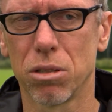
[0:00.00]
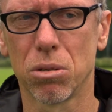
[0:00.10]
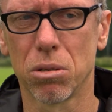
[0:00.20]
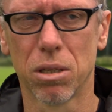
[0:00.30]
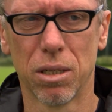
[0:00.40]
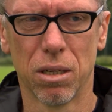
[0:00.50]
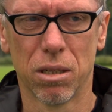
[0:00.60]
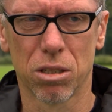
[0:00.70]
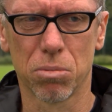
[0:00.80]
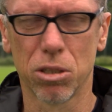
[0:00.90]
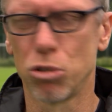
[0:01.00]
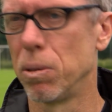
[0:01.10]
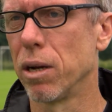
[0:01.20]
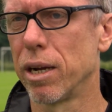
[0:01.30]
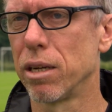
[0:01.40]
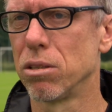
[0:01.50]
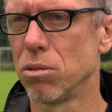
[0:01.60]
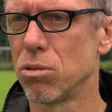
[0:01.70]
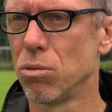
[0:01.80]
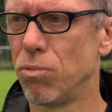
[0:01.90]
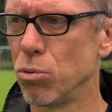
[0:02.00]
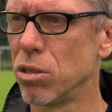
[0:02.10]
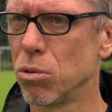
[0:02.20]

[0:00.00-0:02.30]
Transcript: regardless of whether or not we're the underdogs.